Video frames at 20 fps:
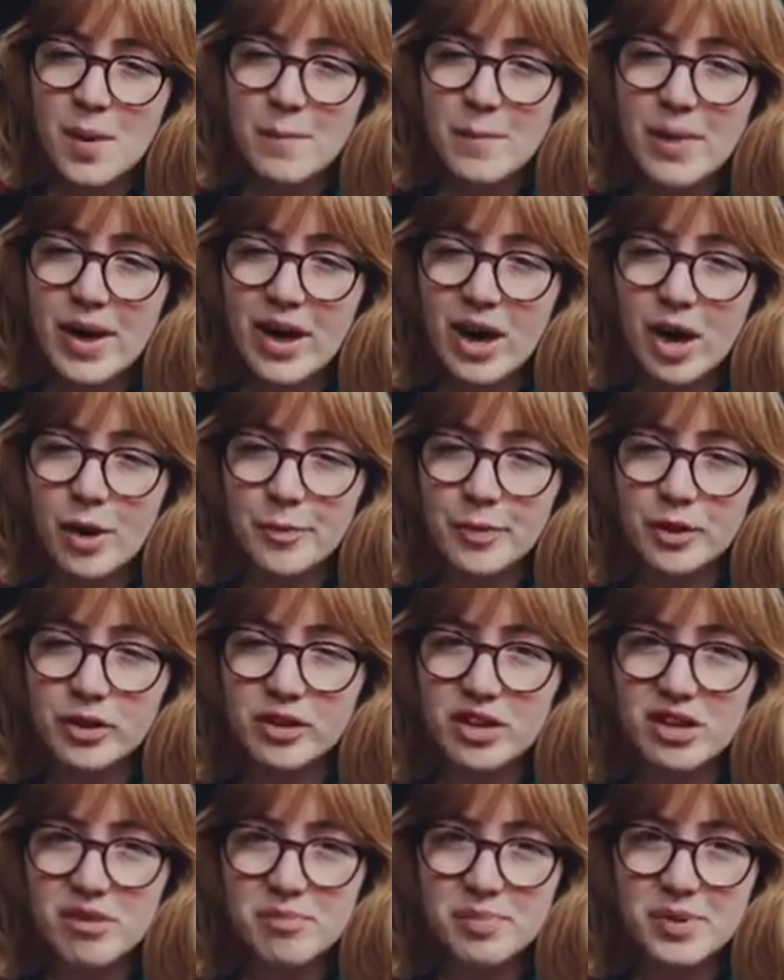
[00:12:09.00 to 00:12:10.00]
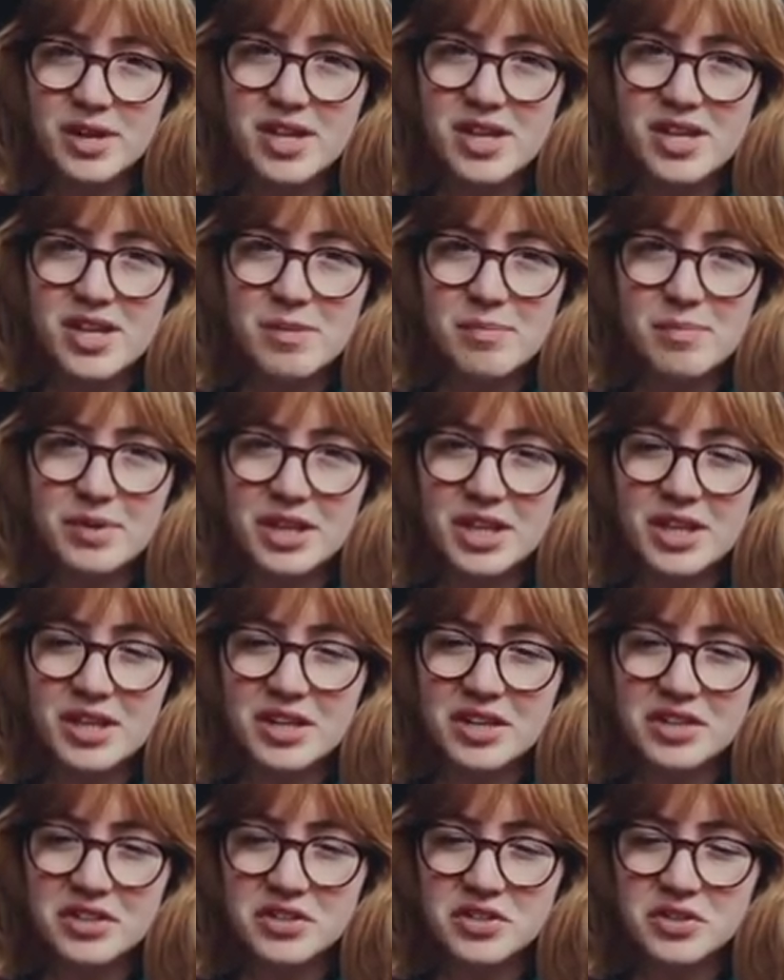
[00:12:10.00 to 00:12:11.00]
my upper lip
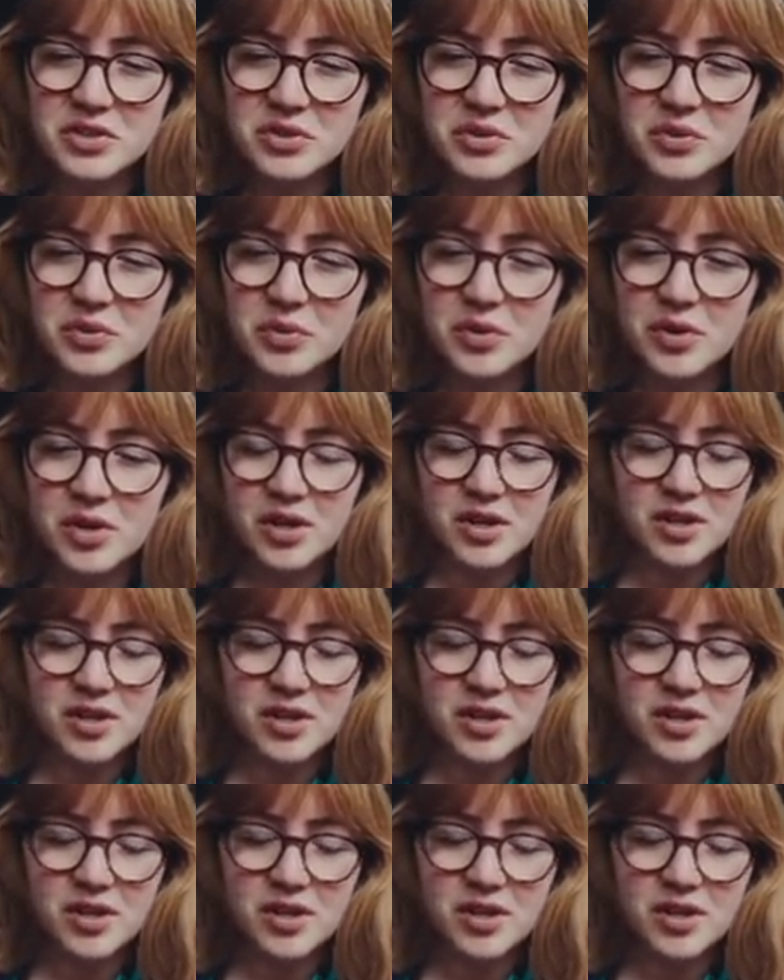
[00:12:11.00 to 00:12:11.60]
beginning to